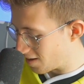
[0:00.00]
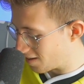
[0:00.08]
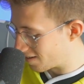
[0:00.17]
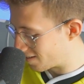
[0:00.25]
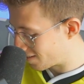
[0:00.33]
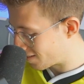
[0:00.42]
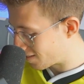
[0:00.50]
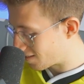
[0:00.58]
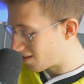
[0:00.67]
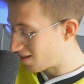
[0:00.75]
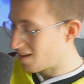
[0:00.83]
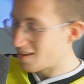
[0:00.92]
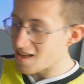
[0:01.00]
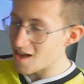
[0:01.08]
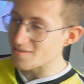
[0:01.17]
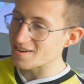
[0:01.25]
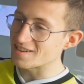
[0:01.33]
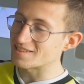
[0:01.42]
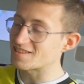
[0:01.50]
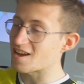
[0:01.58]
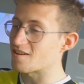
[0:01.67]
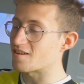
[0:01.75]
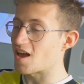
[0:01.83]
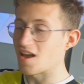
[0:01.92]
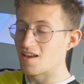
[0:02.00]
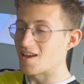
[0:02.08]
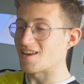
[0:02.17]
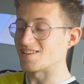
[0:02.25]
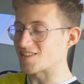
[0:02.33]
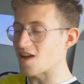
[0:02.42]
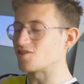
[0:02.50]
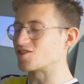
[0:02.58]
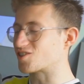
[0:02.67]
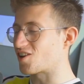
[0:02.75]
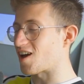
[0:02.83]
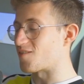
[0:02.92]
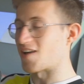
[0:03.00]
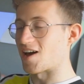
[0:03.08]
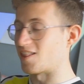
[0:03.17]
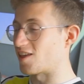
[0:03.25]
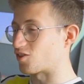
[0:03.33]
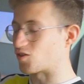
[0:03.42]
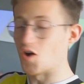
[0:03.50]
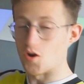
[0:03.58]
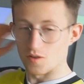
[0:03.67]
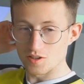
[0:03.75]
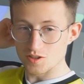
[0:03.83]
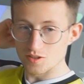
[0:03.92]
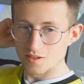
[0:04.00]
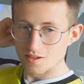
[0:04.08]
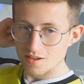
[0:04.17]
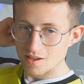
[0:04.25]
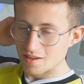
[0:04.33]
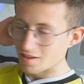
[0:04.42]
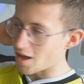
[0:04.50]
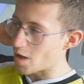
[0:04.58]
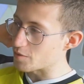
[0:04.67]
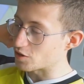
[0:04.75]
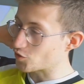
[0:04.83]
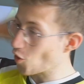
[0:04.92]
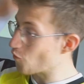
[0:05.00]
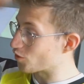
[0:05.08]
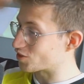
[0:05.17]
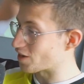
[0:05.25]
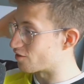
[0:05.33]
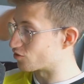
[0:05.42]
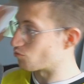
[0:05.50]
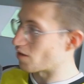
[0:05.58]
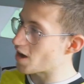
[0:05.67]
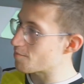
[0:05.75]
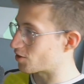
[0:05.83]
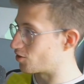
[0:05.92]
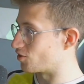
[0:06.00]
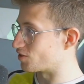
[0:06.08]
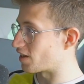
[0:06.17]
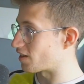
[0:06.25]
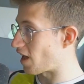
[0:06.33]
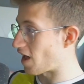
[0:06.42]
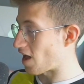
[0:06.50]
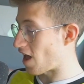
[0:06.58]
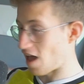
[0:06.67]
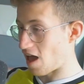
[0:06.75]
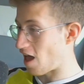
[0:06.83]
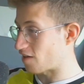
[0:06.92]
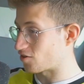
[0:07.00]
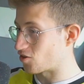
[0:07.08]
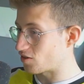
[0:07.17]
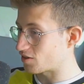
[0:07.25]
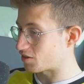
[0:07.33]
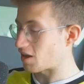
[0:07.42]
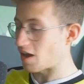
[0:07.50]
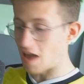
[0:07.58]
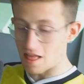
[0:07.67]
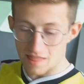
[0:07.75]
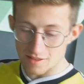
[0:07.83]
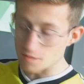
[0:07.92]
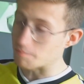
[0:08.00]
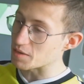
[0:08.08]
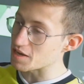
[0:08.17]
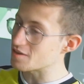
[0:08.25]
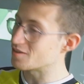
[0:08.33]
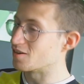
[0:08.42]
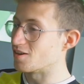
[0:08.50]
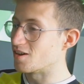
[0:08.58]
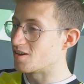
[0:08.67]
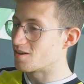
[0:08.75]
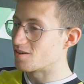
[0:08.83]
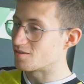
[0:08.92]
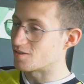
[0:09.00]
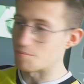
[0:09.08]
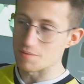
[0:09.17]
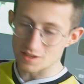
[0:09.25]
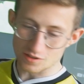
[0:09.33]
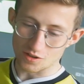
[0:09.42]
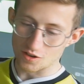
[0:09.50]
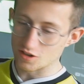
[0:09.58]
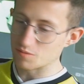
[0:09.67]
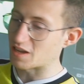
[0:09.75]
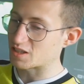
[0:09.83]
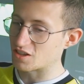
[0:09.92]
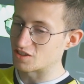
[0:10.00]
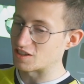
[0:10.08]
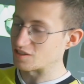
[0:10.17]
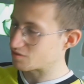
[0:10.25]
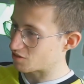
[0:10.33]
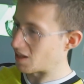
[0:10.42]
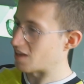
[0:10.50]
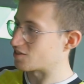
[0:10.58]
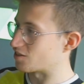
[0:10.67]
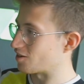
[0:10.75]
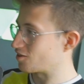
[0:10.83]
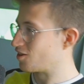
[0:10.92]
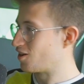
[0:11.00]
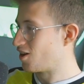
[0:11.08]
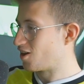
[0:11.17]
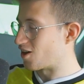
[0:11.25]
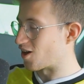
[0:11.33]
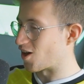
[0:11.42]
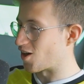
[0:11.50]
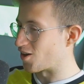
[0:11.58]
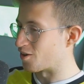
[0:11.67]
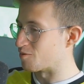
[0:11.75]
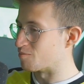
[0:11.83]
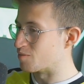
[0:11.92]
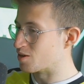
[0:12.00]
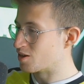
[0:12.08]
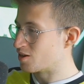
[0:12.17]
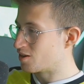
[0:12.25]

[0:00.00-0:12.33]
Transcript: Wants to. I mean, it's not. It sounds good. I mean, I like the chorus. I mean, the chorus sounds right because, I like the beat. The beat's good. That's because it's classic. I